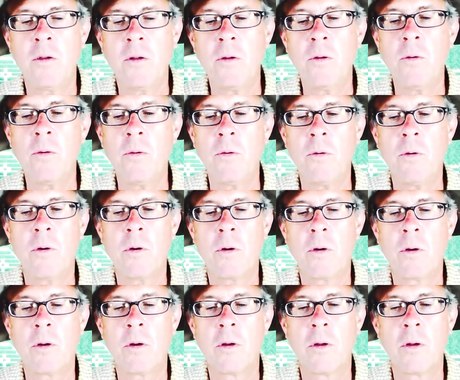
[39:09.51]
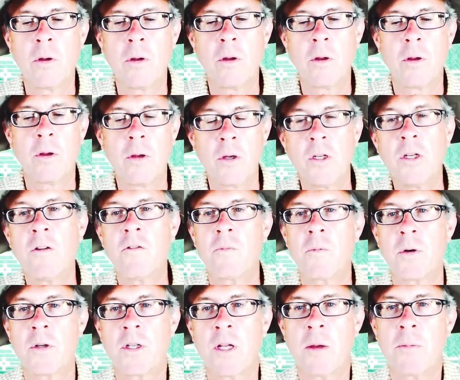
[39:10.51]
to
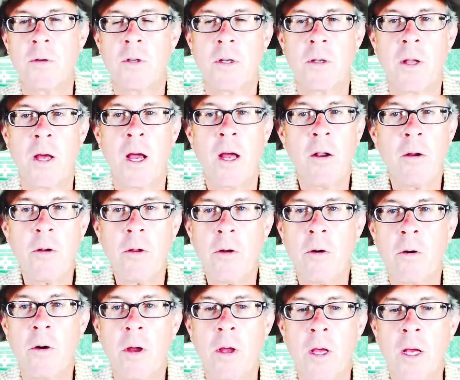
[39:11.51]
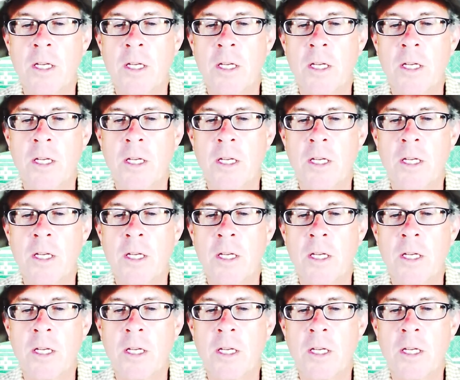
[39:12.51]
shift perception. I don't know.